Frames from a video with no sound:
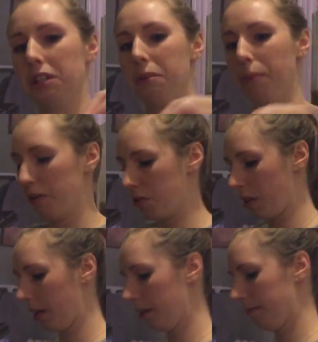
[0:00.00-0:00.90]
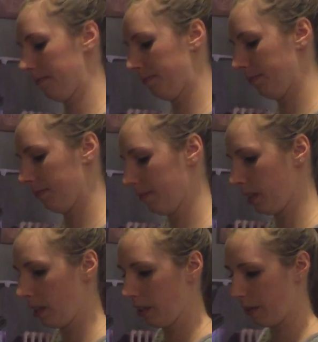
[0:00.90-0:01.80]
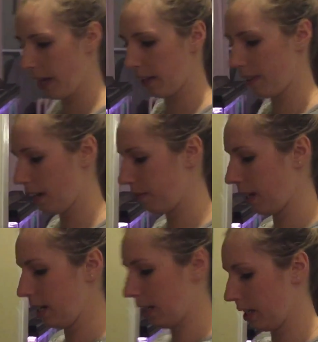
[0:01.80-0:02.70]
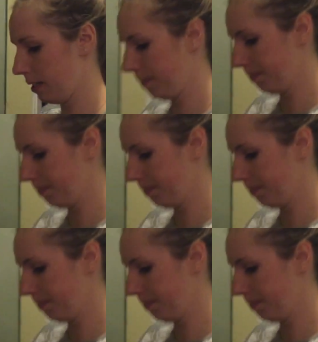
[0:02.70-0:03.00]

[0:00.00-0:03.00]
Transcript: like the brown sugar. Add that right in.